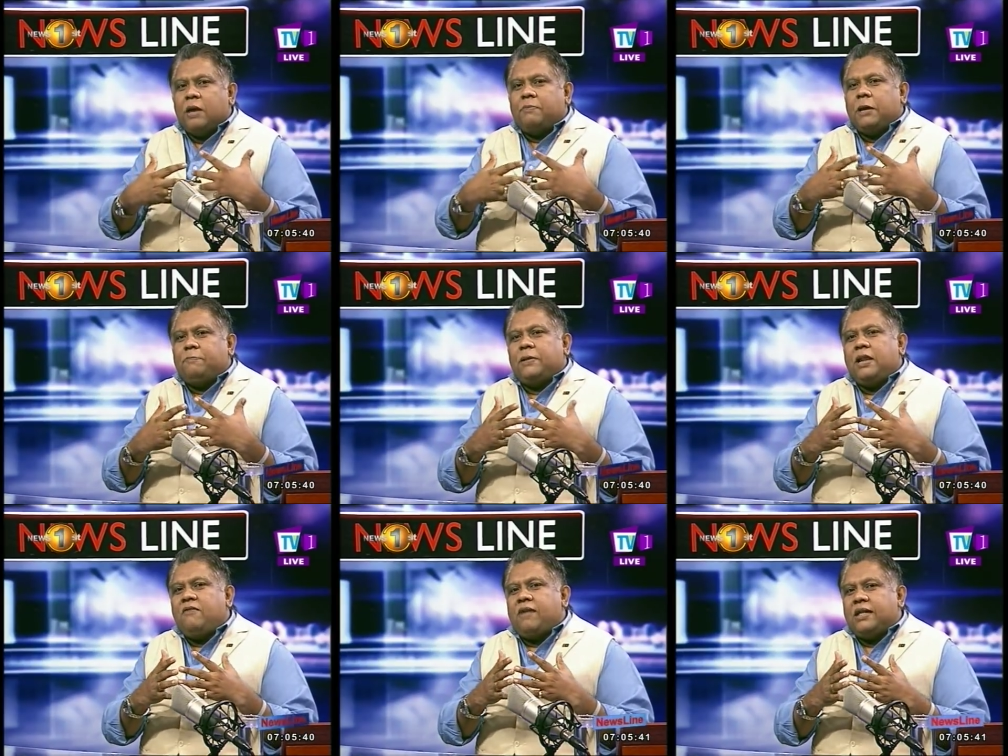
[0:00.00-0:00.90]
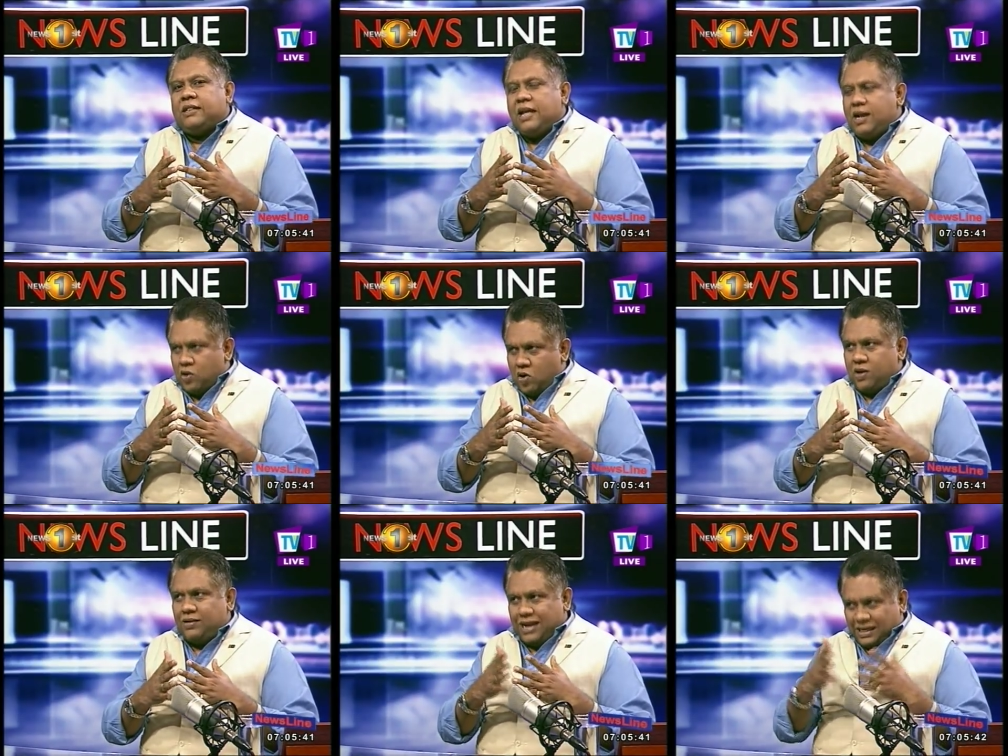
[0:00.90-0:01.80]
people have, I think,
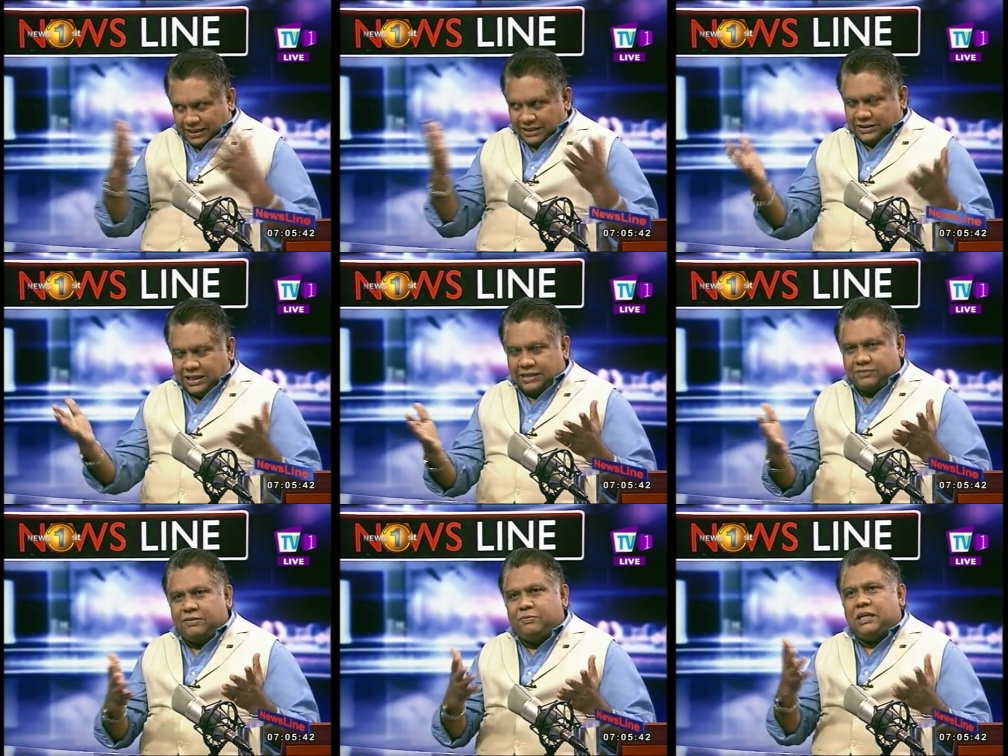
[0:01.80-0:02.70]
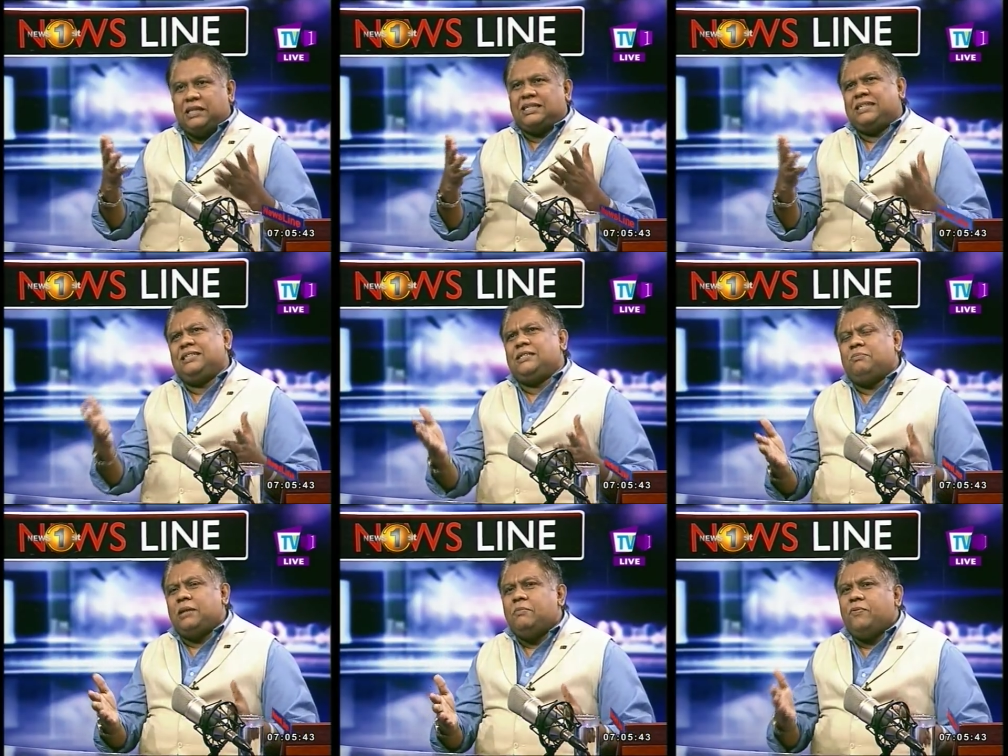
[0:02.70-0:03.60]
gone, as, as, as we've been discussing
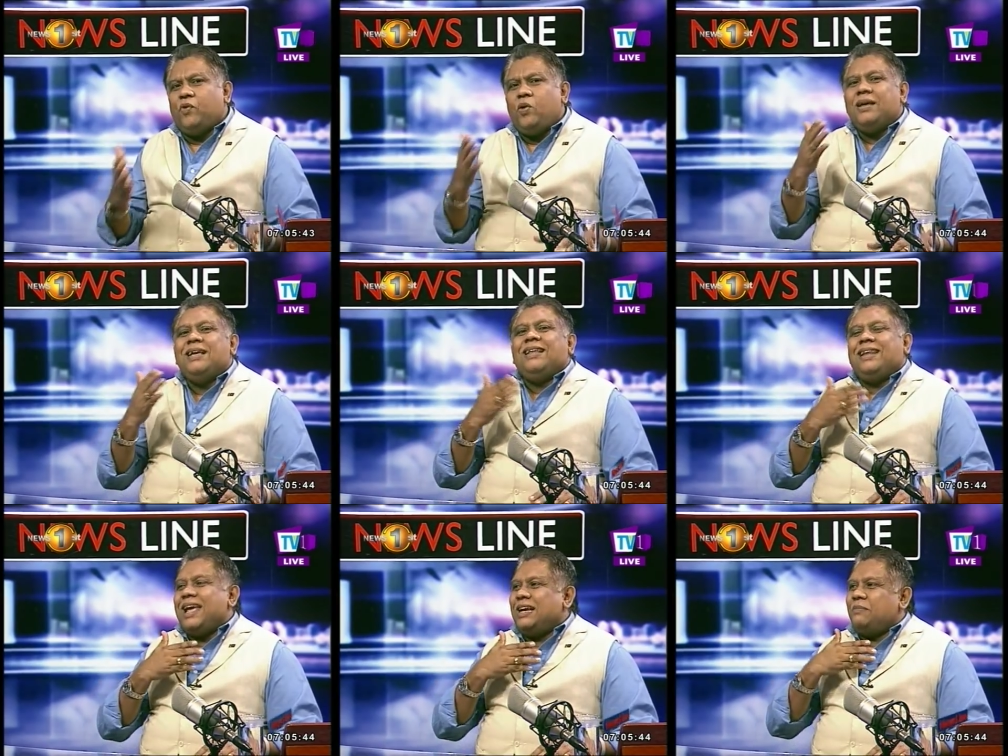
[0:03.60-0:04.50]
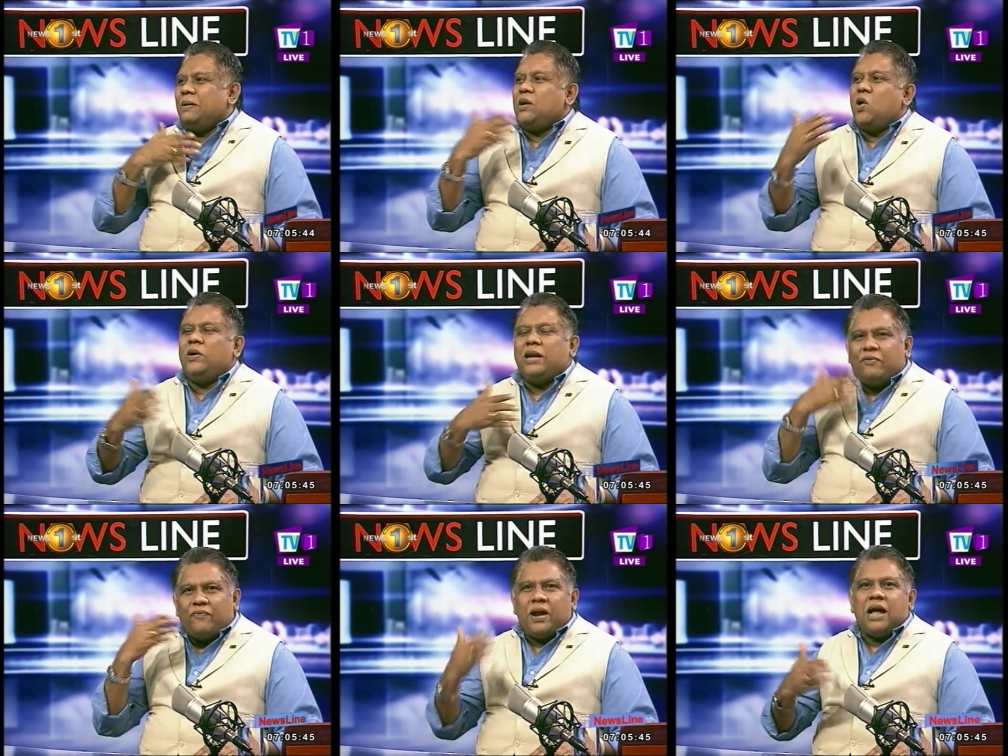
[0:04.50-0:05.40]
sometime before, like Macron
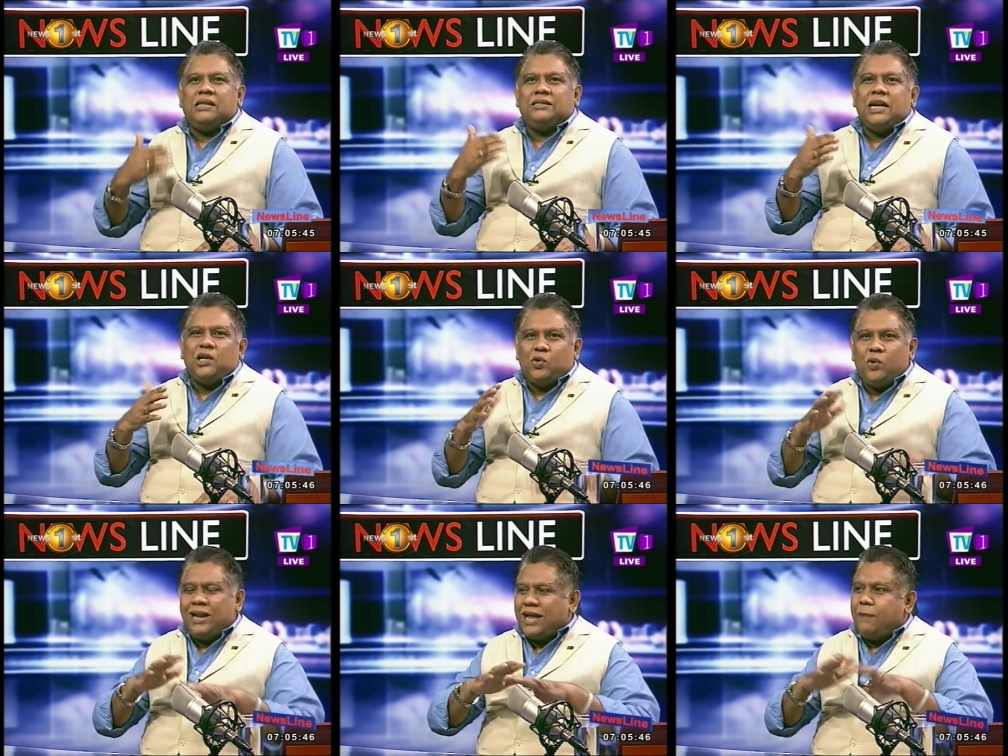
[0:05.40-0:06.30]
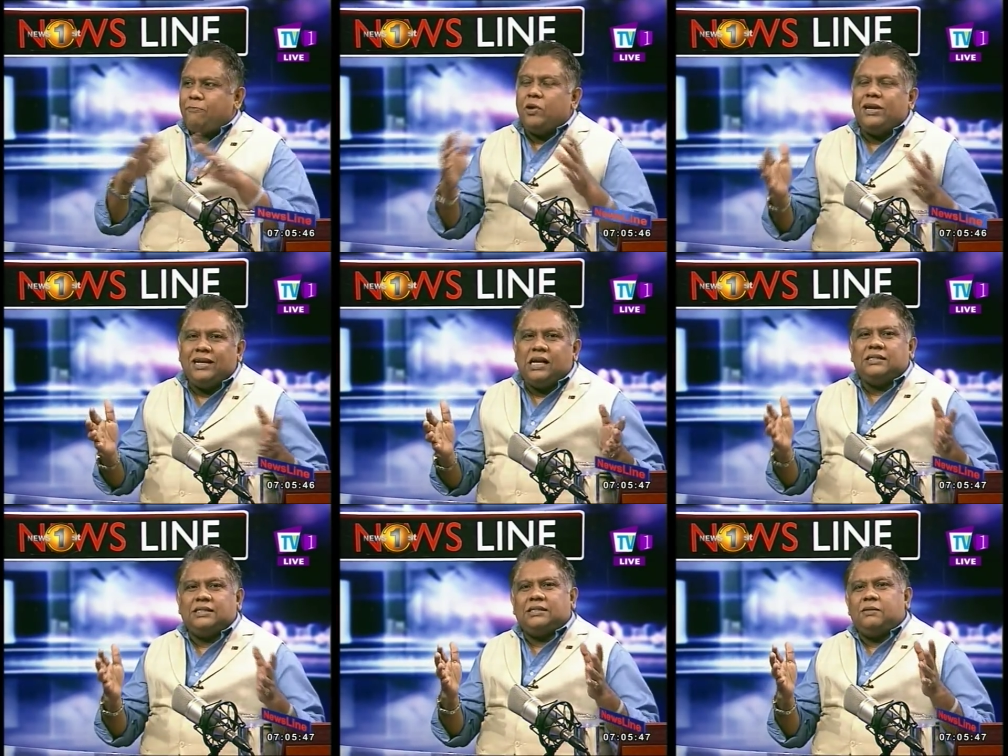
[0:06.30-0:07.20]
and France, and to an
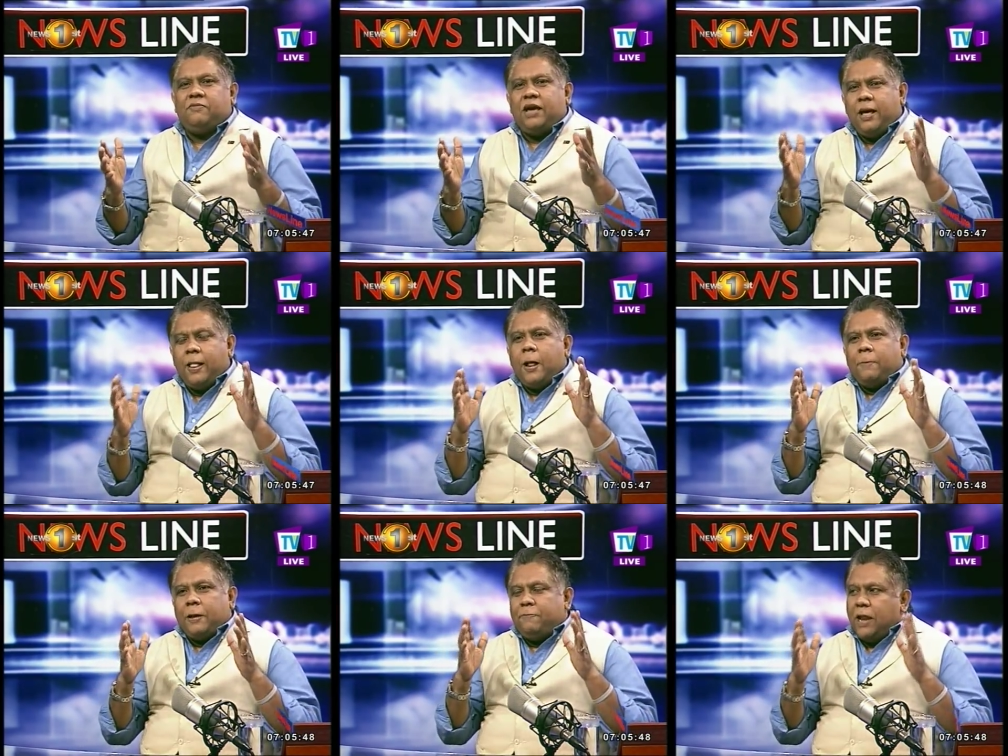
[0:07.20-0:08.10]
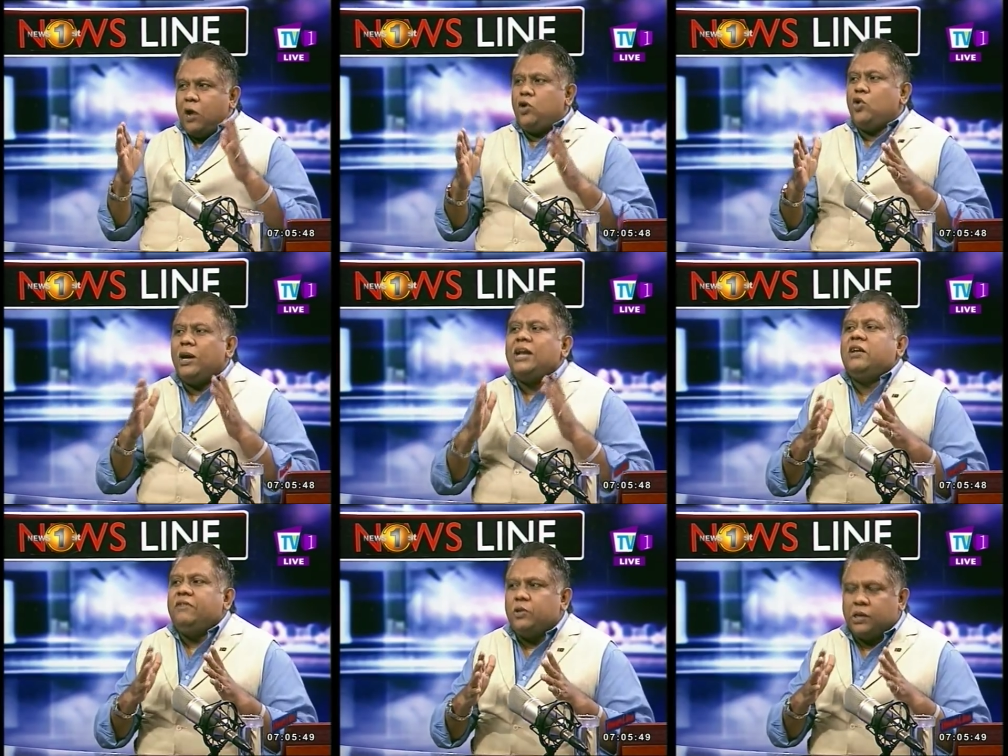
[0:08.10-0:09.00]
apolitical system where people are going to look at
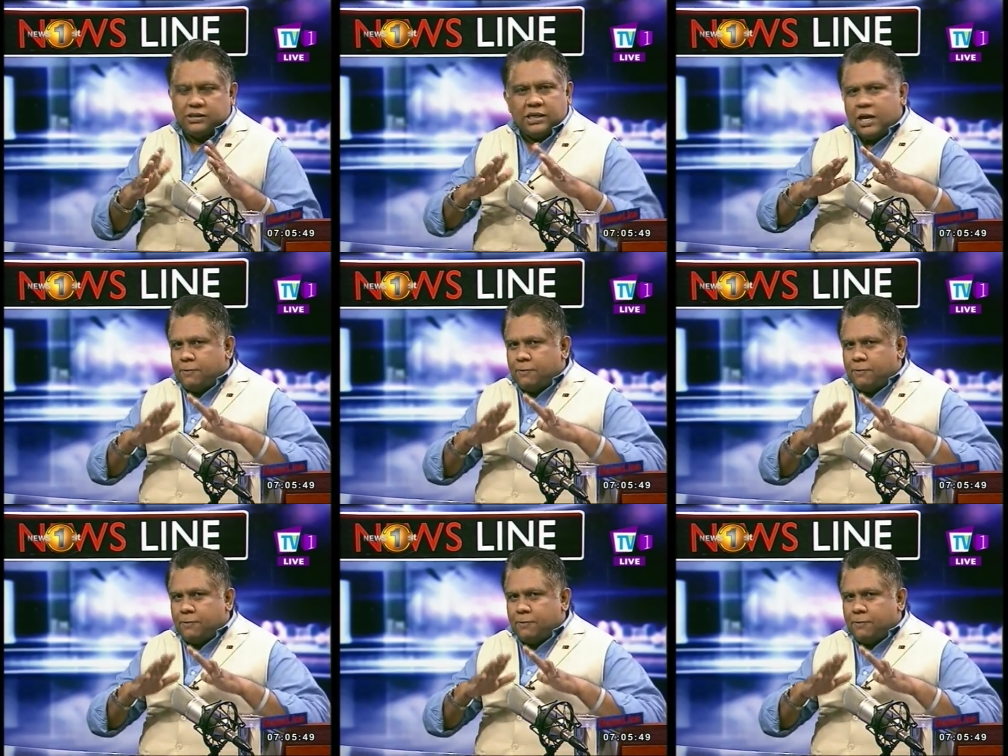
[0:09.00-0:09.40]
individuals.